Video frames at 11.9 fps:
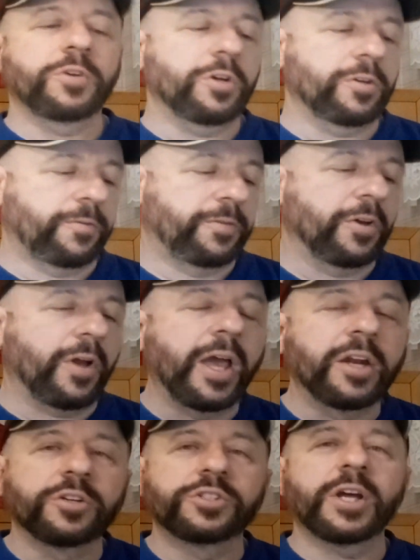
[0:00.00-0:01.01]
You're going to feel
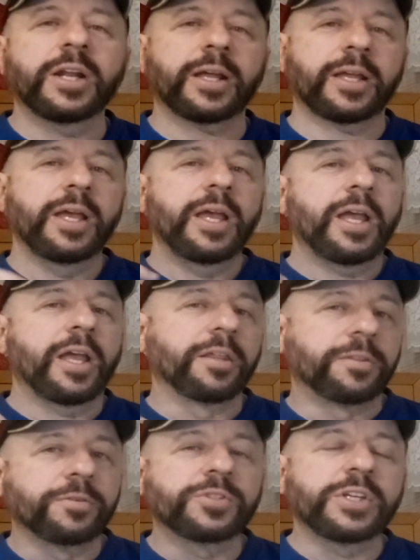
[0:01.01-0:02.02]
energetic,
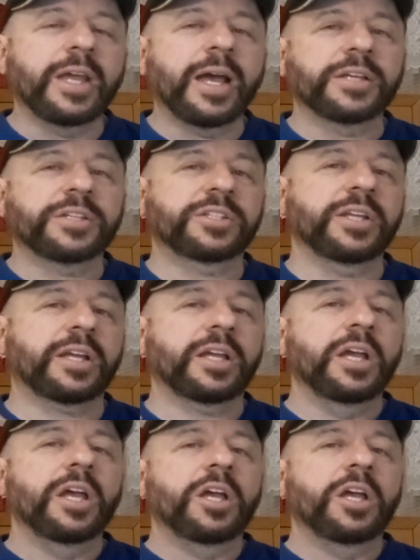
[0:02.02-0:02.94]
enthusiastic.